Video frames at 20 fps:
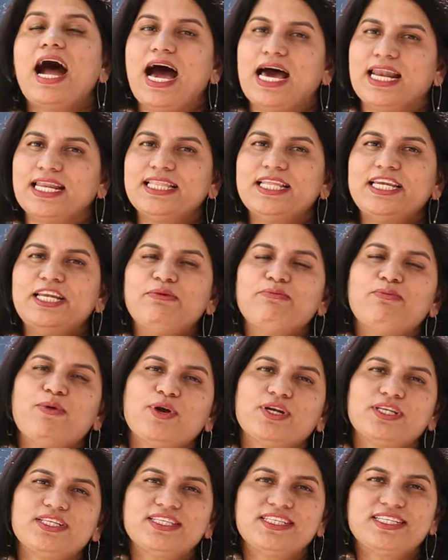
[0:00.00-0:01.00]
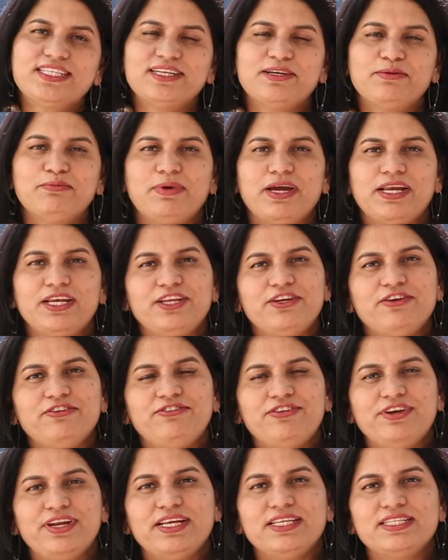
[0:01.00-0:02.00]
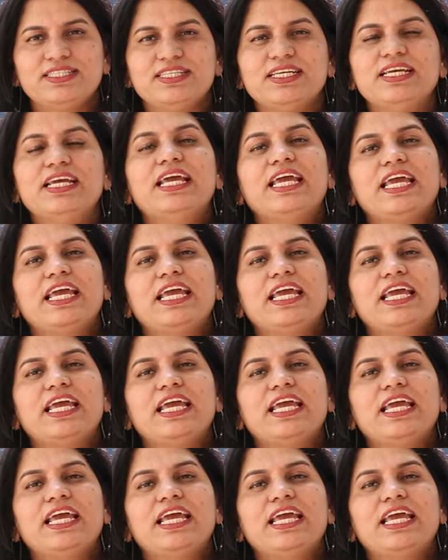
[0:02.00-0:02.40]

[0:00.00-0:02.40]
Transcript: Another important term my dear friends